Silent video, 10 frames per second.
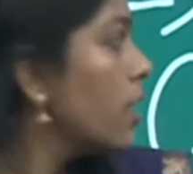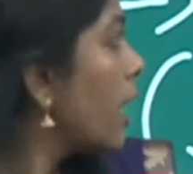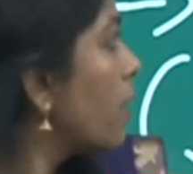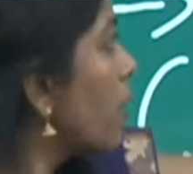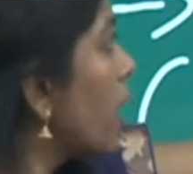
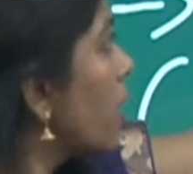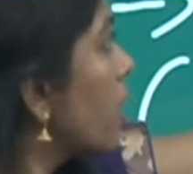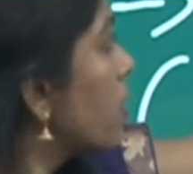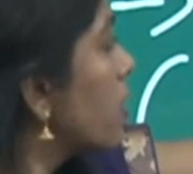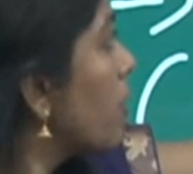
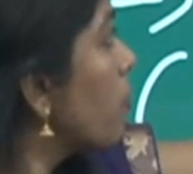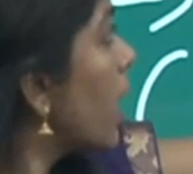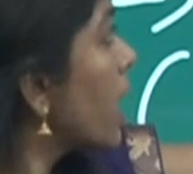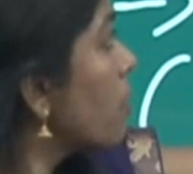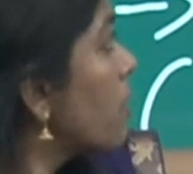
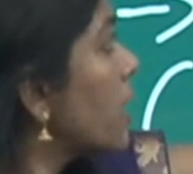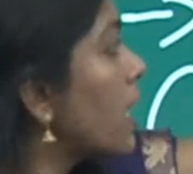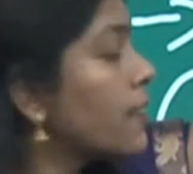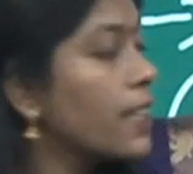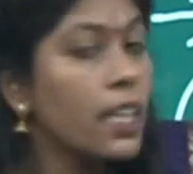environmental
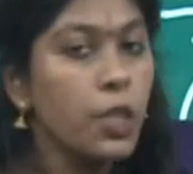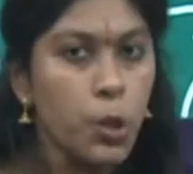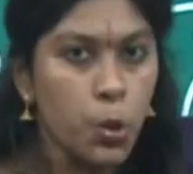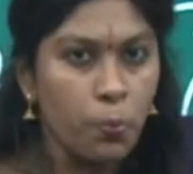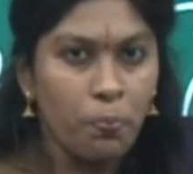ethical
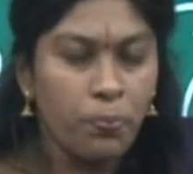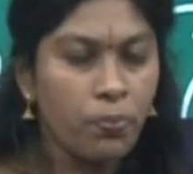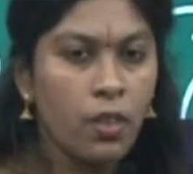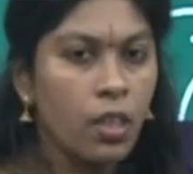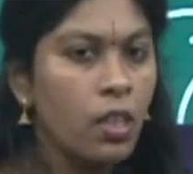issue.
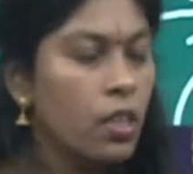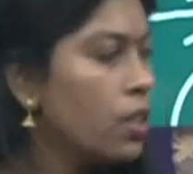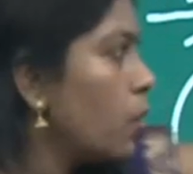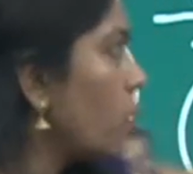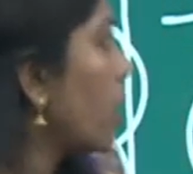
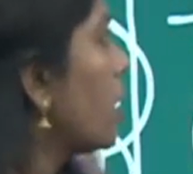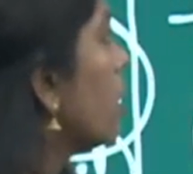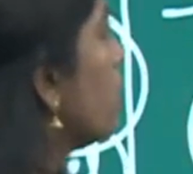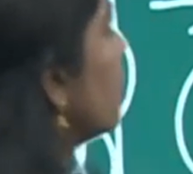Okay,